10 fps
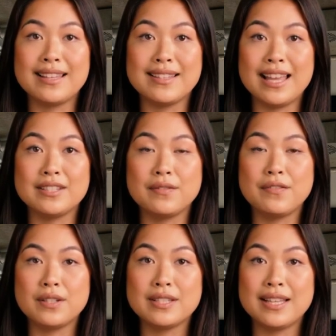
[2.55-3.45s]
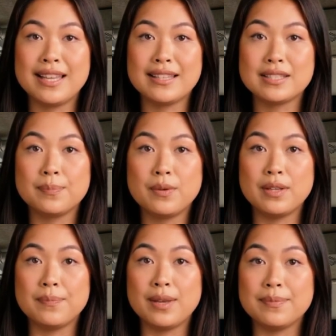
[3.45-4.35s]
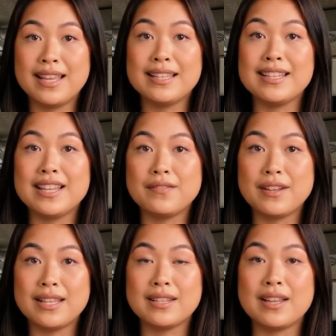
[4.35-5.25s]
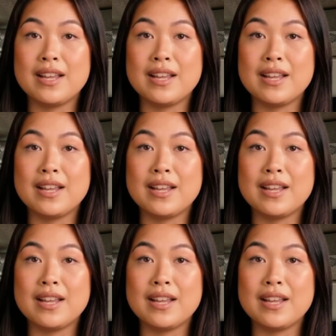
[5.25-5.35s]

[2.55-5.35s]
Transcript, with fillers: and thank you for tuning in to Polymer Update TV,